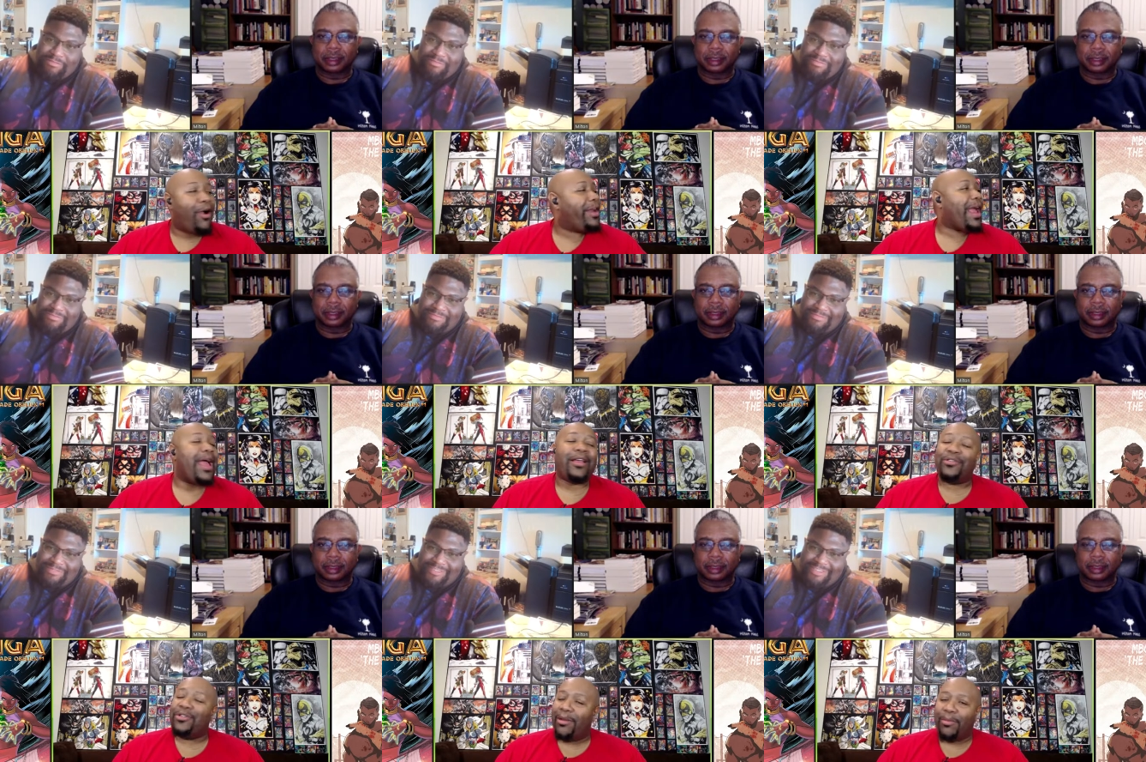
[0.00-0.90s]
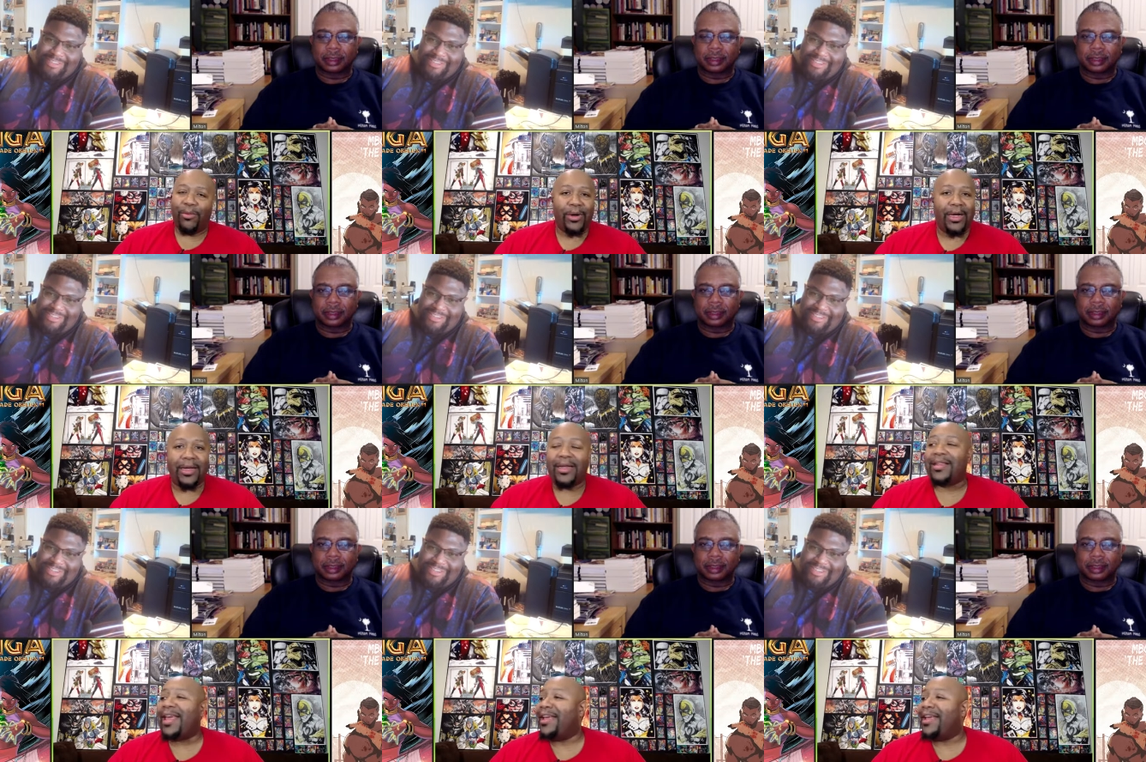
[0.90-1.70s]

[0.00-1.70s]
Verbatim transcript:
Speaker 1: already got issue number one. They